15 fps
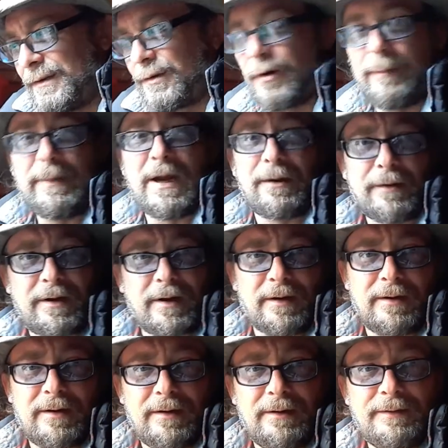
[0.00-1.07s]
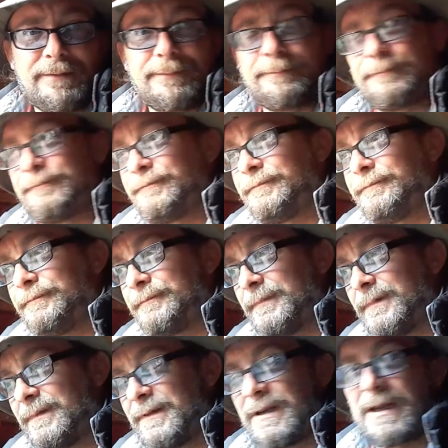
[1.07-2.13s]
Got in my own car,
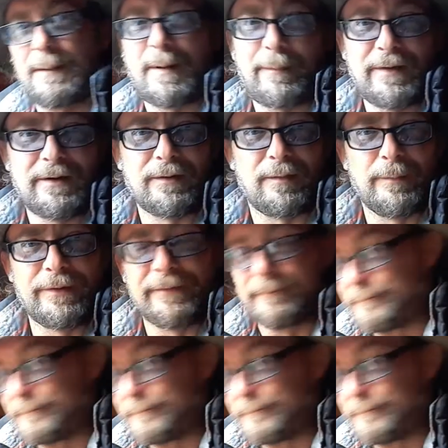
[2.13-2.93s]
come up the allotment,